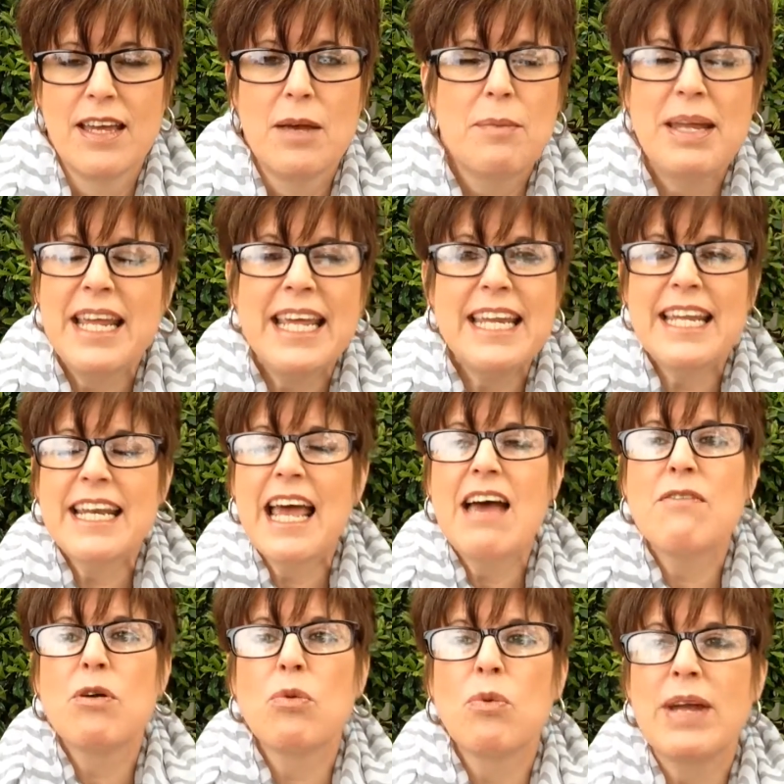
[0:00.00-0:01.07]
But he didn't
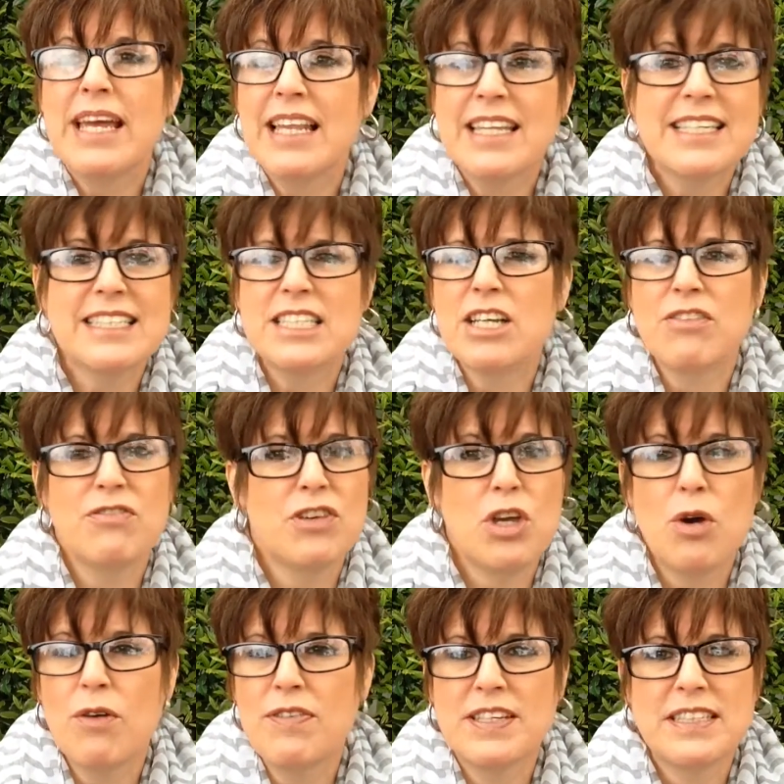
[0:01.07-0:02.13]
have a realistic
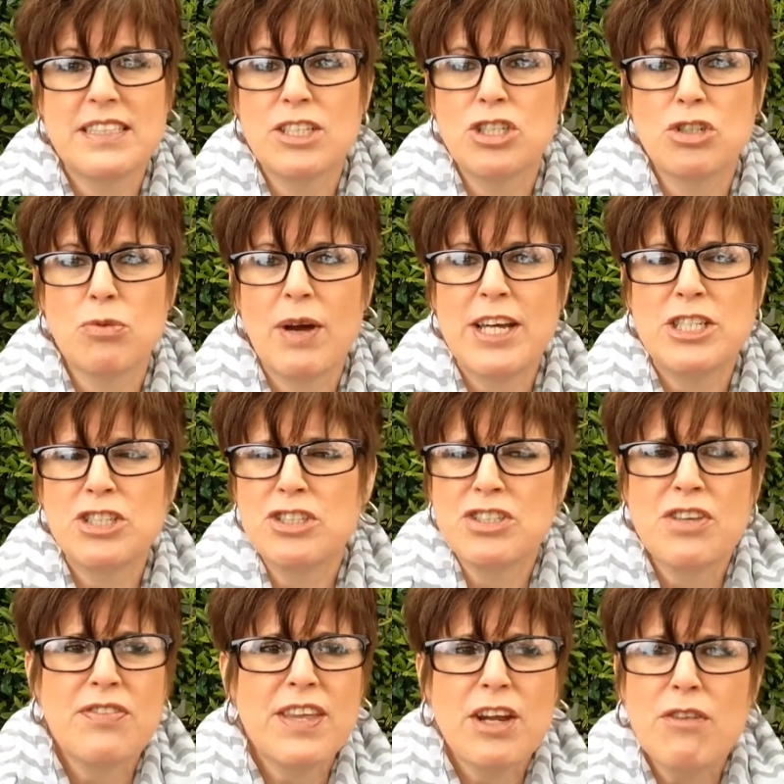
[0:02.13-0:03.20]
view of his situation,
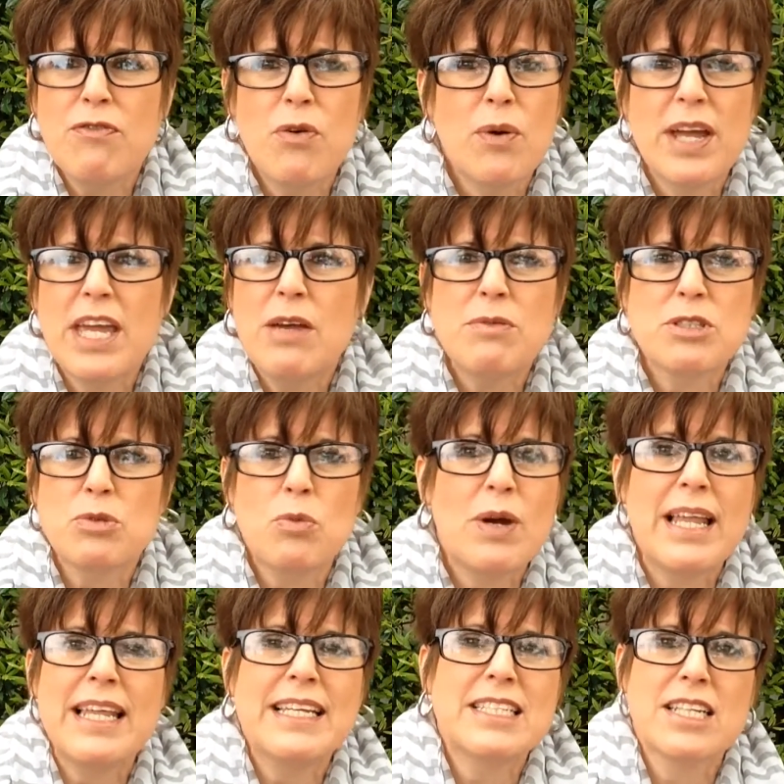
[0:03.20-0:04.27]
so therefore he was
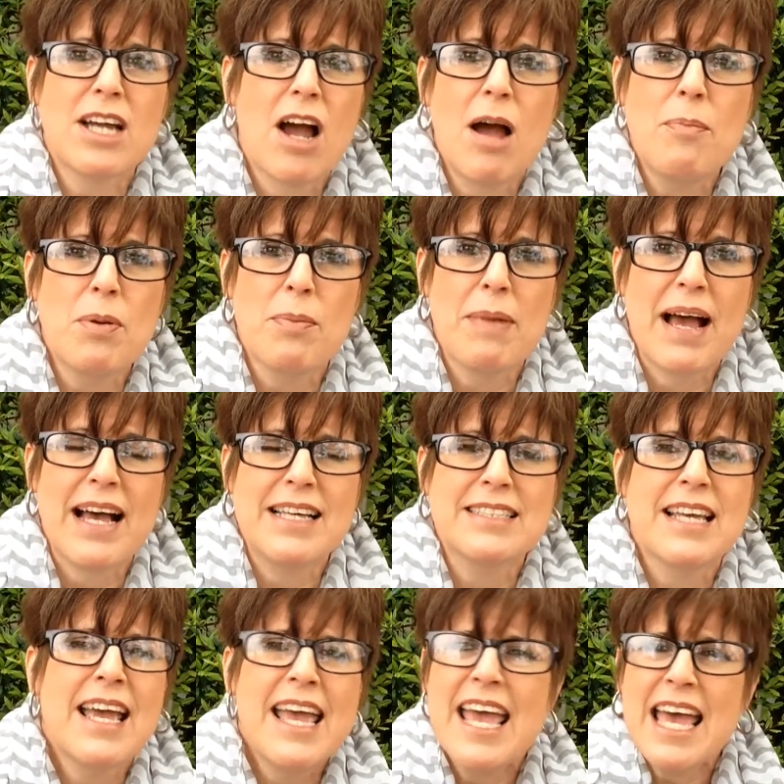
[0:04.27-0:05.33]
willing to compromise
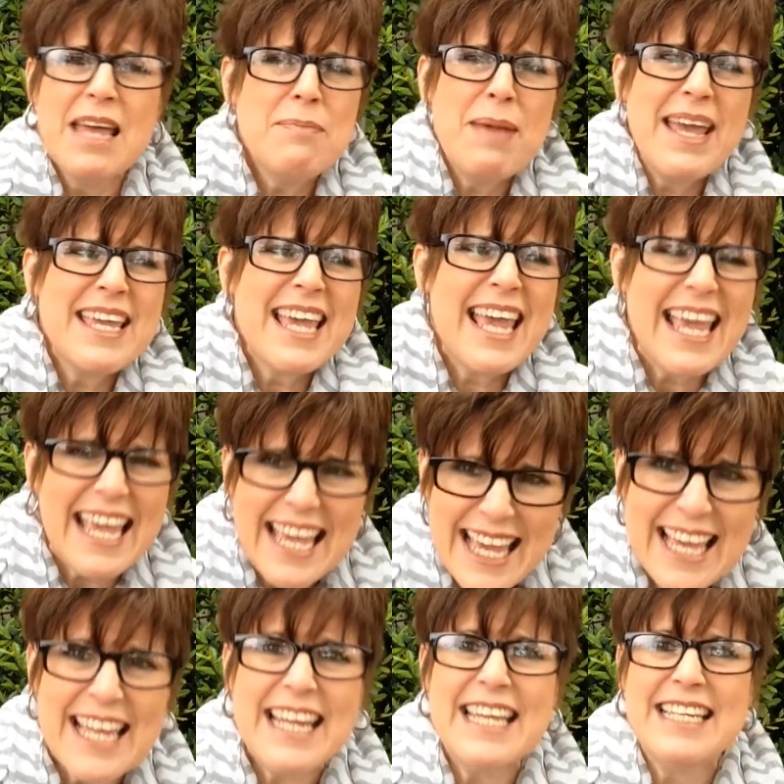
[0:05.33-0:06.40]
and make
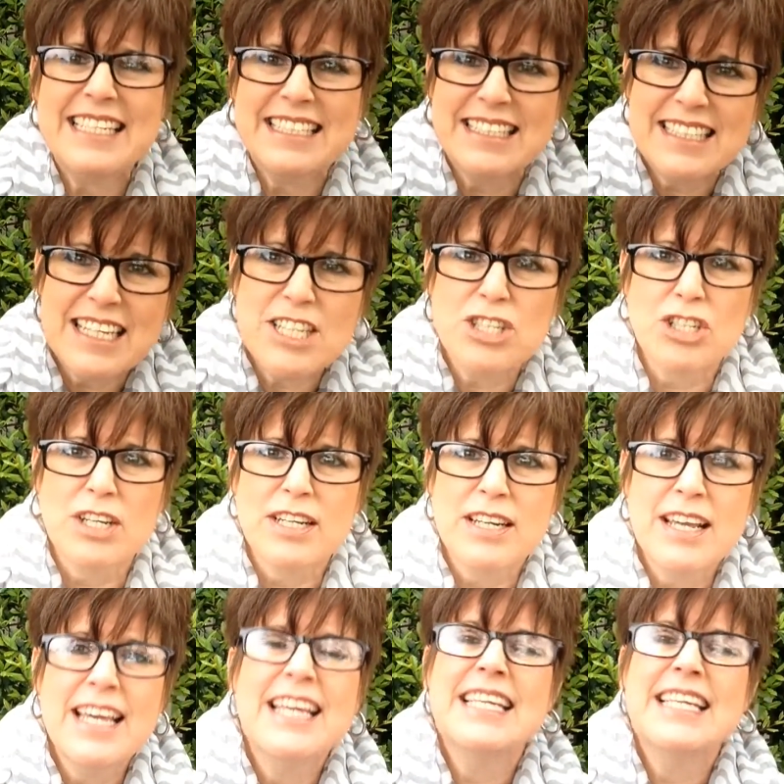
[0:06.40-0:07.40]
any decision